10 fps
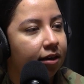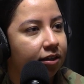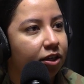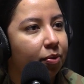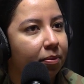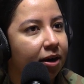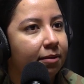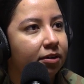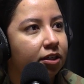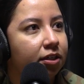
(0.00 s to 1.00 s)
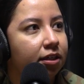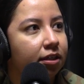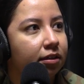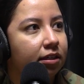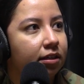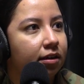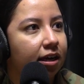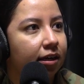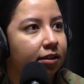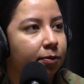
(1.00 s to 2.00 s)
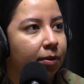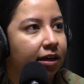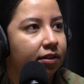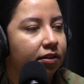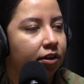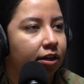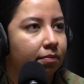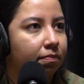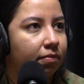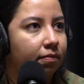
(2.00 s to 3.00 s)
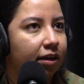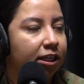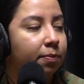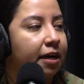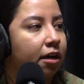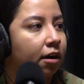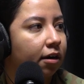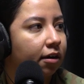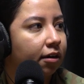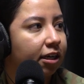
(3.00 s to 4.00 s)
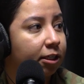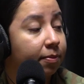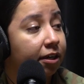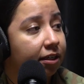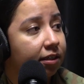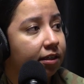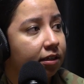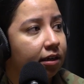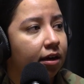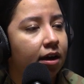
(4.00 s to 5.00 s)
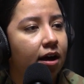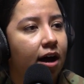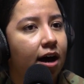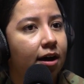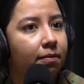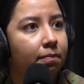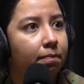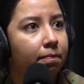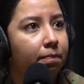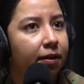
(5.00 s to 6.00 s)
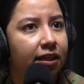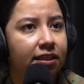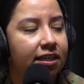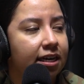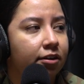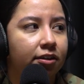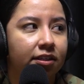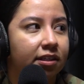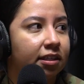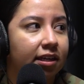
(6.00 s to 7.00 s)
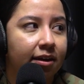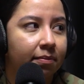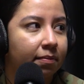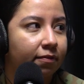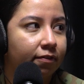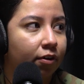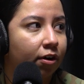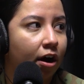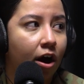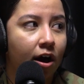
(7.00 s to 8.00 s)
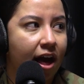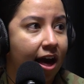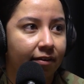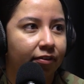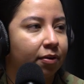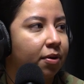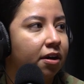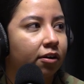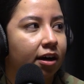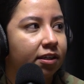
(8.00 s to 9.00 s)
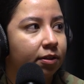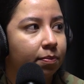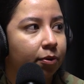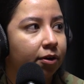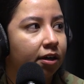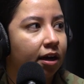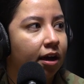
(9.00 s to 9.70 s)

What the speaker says: So we were able to express or explain our experiences, but the standard is the same for everyone across the board.